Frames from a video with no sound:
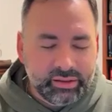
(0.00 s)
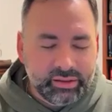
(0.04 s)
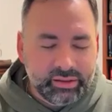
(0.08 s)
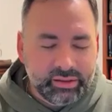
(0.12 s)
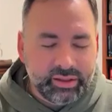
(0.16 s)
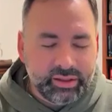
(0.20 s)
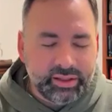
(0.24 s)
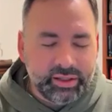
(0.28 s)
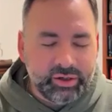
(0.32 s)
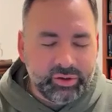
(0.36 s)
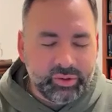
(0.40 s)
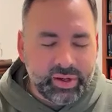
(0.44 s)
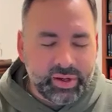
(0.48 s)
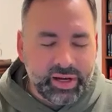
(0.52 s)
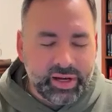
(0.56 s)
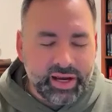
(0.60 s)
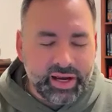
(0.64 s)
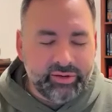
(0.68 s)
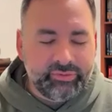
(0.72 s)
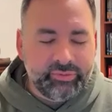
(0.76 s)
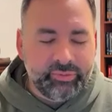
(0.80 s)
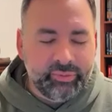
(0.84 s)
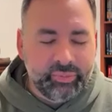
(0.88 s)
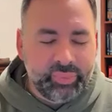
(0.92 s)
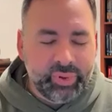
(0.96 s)
that they don't
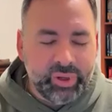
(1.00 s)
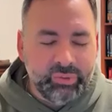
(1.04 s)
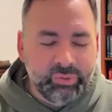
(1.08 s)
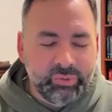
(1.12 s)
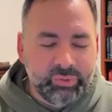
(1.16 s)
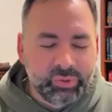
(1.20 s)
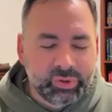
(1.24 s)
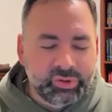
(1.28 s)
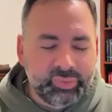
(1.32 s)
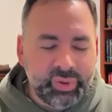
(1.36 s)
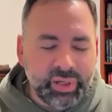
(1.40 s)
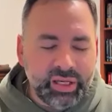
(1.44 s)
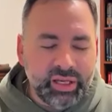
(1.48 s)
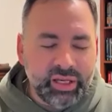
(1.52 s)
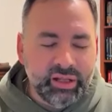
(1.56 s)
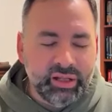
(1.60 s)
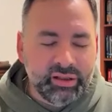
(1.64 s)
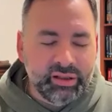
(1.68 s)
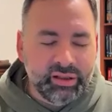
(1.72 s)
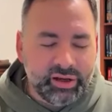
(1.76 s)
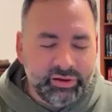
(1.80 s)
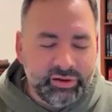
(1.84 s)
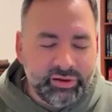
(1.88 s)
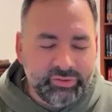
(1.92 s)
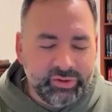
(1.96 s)
have people
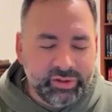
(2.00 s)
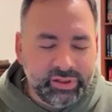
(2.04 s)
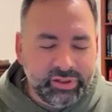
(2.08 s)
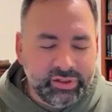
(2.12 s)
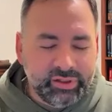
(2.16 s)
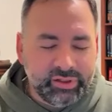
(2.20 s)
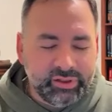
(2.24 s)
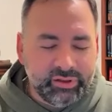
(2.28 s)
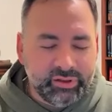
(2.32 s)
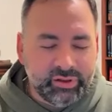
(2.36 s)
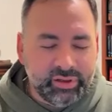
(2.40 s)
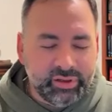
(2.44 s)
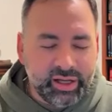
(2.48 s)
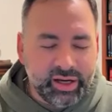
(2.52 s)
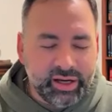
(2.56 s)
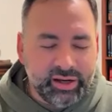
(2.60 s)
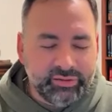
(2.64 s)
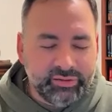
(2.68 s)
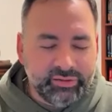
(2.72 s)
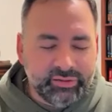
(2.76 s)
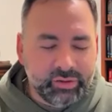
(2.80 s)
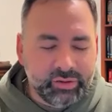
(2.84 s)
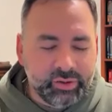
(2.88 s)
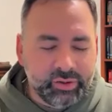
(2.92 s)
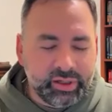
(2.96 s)
speaking life into their
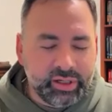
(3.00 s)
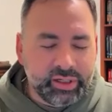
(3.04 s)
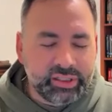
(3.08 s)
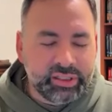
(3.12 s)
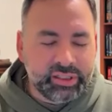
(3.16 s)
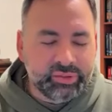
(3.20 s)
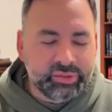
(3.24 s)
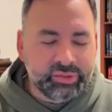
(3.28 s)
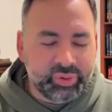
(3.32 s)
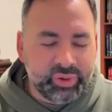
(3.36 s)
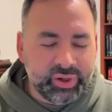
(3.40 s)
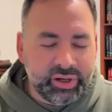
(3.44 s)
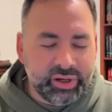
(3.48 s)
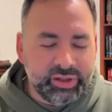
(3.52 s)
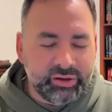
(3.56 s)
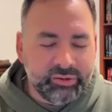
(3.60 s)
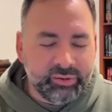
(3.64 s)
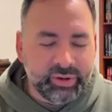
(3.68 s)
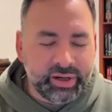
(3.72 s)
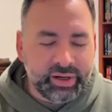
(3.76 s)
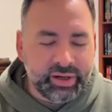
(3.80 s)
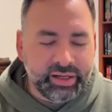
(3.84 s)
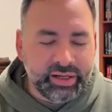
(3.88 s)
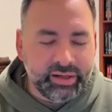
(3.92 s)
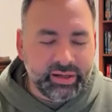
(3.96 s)
lives. Lord, I just pray that
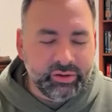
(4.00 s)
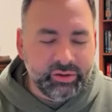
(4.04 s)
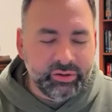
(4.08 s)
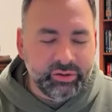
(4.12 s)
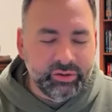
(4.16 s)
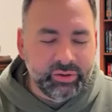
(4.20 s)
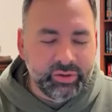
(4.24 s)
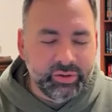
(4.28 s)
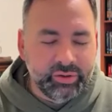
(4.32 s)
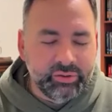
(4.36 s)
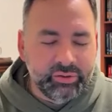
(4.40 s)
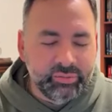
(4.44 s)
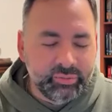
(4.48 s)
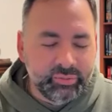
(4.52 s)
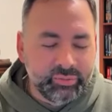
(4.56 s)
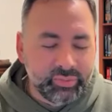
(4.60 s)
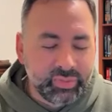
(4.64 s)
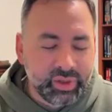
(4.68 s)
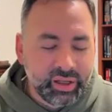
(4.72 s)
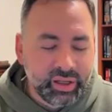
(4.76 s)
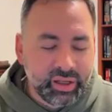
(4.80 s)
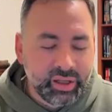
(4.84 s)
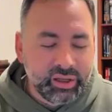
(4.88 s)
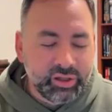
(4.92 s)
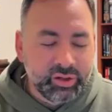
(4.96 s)
right now you
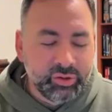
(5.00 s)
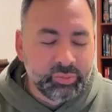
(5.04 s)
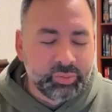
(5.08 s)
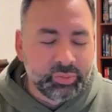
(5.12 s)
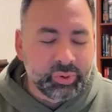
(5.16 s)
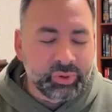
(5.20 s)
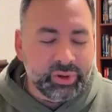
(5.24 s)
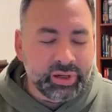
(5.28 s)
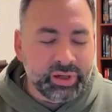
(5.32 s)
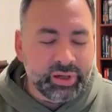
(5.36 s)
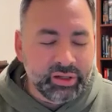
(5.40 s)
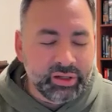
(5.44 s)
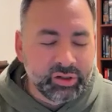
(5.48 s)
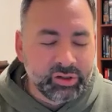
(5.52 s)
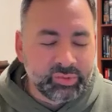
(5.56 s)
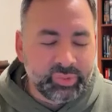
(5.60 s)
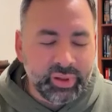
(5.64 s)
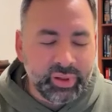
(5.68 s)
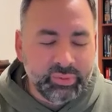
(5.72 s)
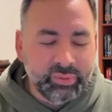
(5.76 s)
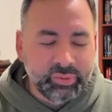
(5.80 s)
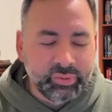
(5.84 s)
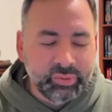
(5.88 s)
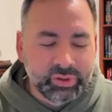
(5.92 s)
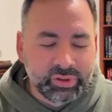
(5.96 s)
bring those
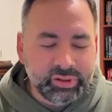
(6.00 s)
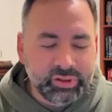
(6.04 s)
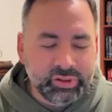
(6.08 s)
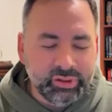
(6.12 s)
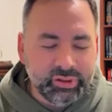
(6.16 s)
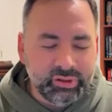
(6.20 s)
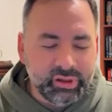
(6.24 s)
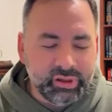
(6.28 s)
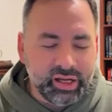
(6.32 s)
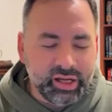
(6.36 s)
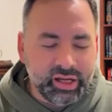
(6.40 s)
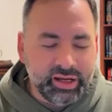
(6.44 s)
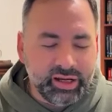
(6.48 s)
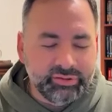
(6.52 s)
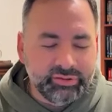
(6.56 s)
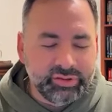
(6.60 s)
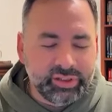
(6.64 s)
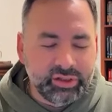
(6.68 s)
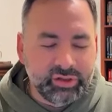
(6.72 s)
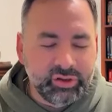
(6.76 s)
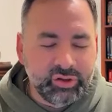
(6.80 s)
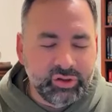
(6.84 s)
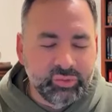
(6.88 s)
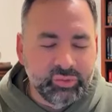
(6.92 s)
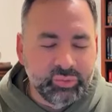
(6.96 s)
people into their lives,
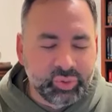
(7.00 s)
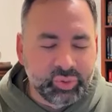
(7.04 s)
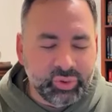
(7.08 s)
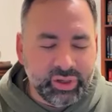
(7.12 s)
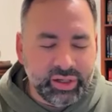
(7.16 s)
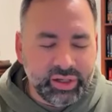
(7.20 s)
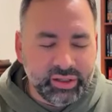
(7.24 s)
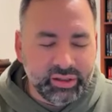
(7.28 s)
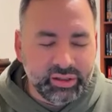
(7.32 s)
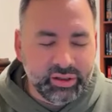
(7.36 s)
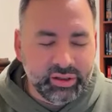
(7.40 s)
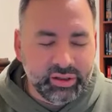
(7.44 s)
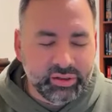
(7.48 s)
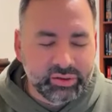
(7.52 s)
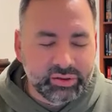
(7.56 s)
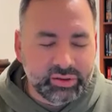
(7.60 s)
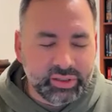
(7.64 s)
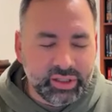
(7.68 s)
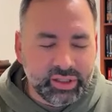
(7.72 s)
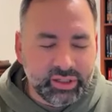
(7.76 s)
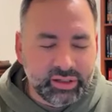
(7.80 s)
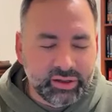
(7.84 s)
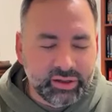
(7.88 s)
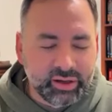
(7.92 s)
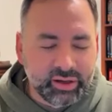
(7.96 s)
that you bring those
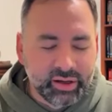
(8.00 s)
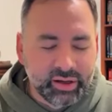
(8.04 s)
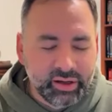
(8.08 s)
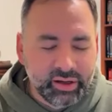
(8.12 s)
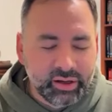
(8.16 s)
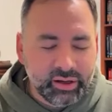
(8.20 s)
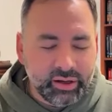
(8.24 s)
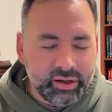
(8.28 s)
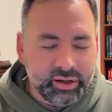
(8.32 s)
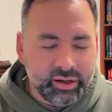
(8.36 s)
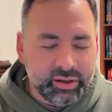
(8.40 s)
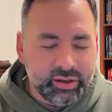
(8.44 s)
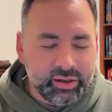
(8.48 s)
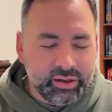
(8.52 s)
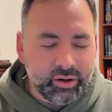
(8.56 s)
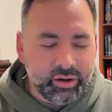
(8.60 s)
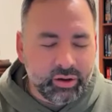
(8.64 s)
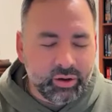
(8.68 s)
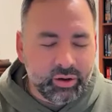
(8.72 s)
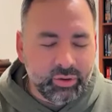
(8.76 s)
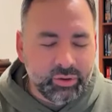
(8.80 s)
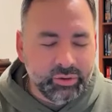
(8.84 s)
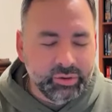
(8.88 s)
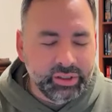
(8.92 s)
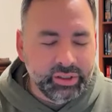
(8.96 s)
that are
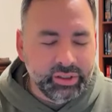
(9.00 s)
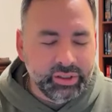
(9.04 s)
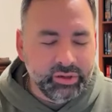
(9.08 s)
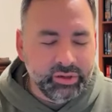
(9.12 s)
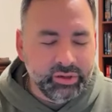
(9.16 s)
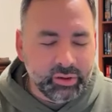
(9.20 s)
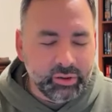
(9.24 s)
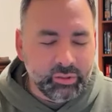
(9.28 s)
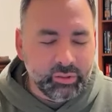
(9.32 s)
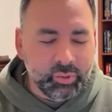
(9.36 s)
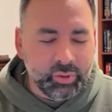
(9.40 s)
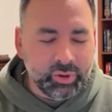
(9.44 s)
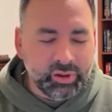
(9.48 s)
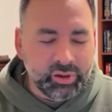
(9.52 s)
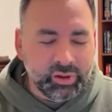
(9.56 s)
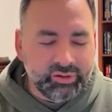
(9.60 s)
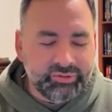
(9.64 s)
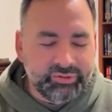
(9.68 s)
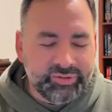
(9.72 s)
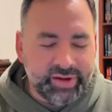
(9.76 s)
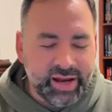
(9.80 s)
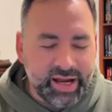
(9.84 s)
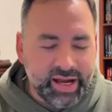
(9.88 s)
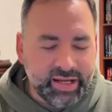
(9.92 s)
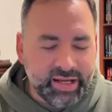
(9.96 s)
holding your
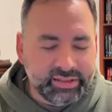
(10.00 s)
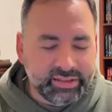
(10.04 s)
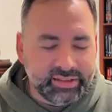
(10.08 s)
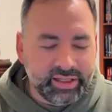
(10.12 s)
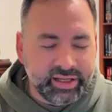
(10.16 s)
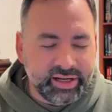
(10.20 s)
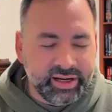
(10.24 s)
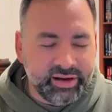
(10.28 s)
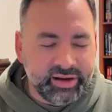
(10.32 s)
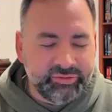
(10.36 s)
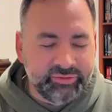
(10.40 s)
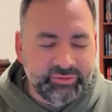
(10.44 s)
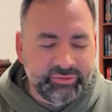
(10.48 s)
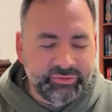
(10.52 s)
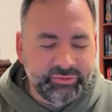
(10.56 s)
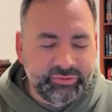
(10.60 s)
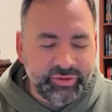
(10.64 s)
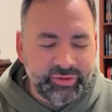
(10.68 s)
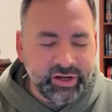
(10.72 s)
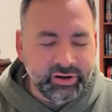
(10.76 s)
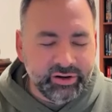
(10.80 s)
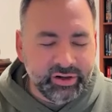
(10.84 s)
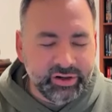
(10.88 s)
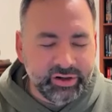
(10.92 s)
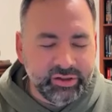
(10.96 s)
word fast, that have
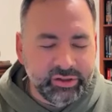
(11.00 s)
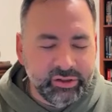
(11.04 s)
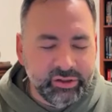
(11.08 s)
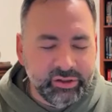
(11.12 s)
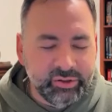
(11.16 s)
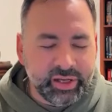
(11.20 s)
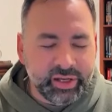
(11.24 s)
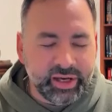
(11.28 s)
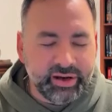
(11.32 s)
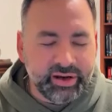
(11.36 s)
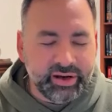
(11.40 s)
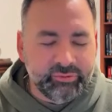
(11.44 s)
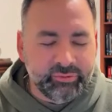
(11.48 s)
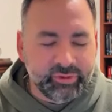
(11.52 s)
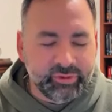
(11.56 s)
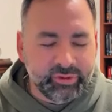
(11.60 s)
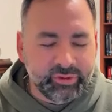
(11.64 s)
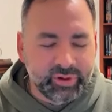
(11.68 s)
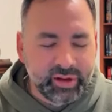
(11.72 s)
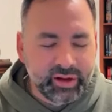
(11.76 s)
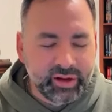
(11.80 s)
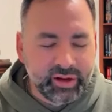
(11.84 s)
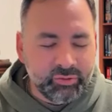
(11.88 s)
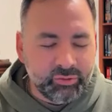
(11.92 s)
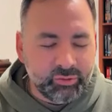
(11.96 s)
fear in you, that have
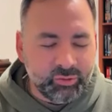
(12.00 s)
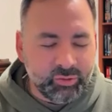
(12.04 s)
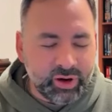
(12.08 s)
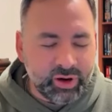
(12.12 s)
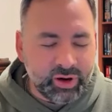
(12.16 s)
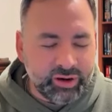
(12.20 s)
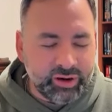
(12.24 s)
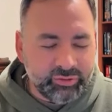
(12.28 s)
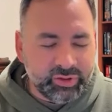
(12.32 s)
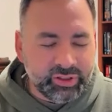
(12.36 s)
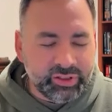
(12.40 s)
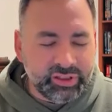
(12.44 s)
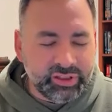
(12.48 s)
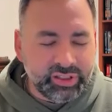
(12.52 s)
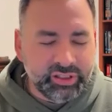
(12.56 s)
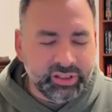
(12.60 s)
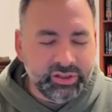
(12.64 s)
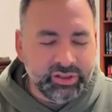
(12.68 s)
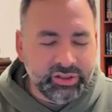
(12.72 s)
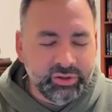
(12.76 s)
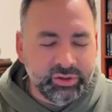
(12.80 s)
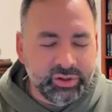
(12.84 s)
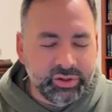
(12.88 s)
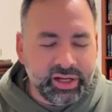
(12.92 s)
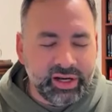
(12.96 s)
reverence in
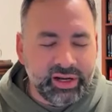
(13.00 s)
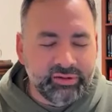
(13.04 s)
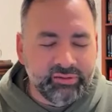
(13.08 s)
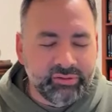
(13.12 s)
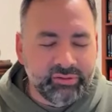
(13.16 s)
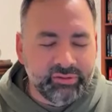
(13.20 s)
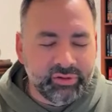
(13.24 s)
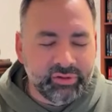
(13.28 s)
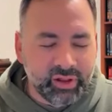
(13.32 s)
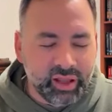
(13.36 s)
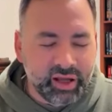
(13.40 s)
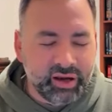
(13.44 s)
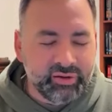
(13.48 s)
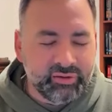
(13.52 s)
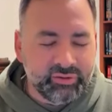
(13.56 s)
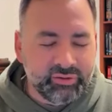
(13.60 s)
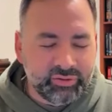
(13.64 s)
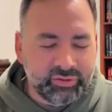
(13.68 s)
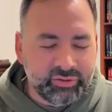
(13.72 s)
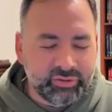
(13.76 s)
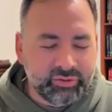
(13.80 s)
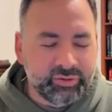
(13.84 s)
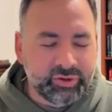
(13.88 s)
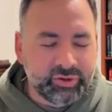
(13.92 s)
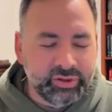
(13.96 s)
you, that have
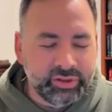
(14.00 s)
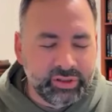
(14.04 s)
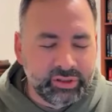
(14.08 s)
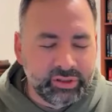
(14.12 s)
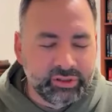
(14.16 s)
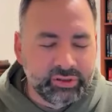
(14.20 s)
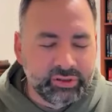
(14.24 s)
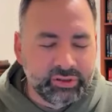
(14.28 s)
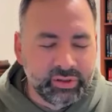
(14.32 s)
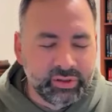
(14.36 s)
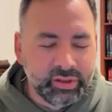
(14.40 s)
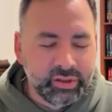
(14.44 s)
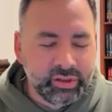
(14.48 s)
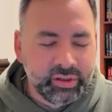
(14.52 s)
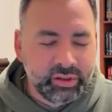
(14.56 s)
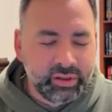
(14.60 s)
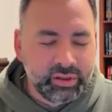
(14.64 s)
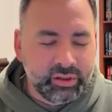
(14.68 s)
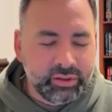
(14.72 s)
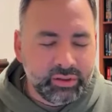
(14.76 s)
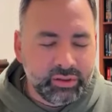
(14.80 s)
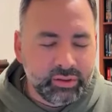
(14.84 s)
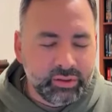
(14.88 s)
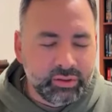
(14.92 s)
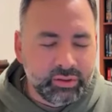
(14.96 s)
love for you,
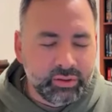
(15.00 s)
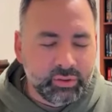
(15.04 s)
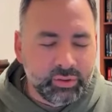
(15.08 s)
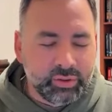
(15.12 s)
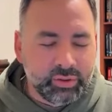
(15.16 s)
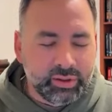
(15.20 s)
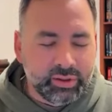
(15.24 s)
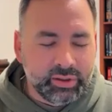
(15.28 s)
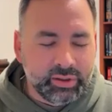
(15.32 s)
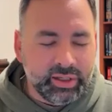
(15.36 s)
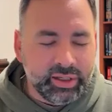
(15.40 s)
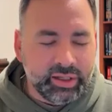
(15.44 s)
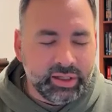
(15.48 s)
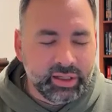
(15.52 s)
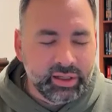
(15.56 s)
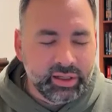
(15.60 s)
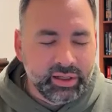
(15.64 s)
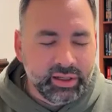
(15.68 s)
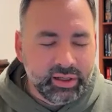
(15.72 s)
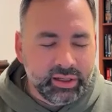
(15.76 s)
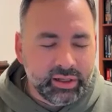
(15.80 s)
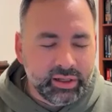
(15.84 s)
Lord, that